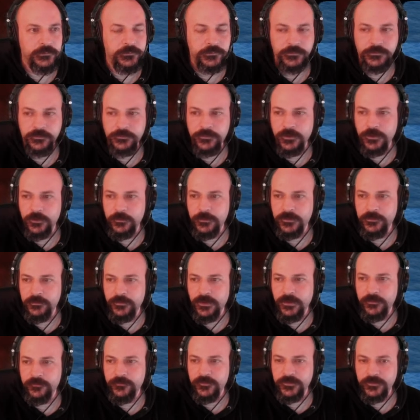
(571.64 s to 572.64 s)
Derman
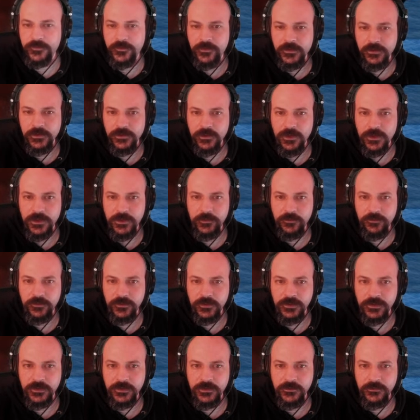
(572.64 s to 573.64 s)
might visit the
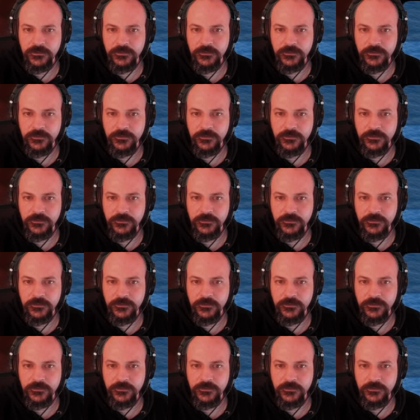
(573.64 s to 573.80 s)
library.